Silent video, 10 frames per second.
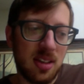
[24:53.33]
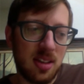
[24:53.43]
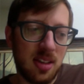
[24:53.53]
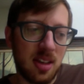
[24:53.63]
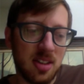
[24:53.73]

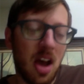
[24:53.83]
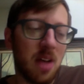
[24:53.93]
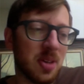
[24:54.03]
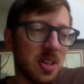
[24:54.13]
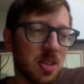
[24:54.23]
and it's
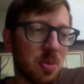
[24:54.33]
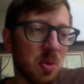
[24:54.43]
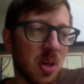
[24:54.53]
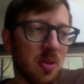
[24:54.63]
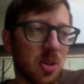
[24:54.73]
obvious, but
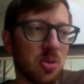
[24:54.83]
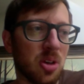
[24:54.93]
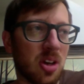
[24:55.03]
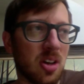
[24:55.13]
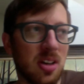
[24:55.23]
whenever you
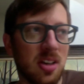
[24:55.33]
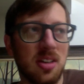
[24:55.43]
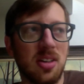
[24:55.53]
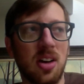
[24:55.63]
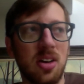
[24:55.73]
look
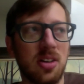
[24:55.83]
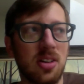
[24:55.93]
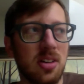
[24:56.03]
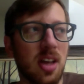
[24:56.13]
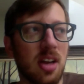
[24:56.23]

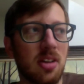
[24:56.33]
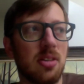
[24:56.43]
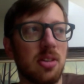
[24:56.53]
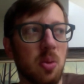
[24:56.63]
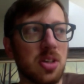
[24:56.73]

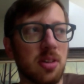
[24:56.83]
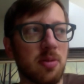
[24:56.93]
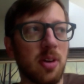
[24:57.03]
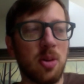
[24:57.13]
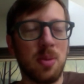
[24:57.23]
you're watching a
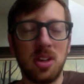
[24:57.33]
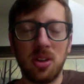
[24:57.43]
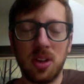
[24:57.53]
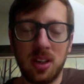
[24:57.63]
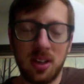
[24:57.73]
film and you
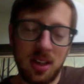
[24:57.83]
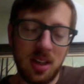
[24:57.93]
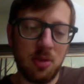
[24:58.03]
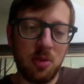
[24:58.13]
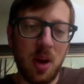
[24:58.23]
look
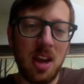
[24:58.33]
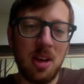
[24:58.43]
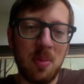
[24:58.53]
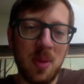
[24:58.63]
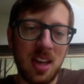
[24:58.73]
in the
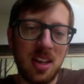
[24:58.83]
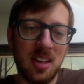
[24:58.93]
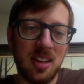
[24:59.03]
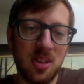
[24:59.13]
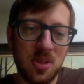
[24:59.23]
frame
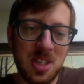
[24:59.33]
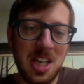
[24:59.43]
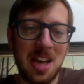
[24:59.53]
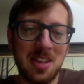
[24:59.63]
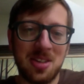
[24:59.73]
and there's a
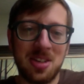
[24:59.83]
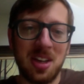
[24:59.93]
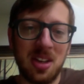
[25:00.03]
desk and